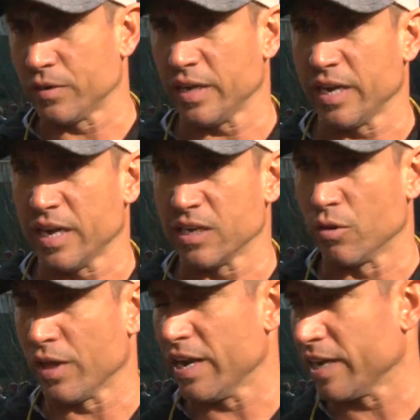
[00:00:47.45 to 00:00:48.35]
and
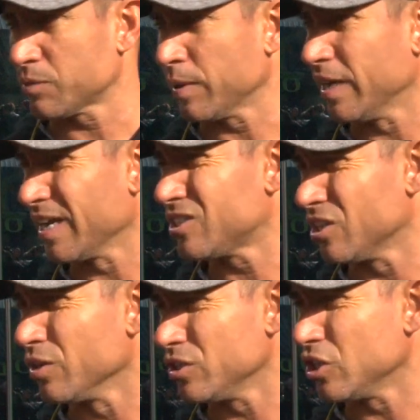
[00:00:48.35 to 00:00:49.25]
go to that next play, next series,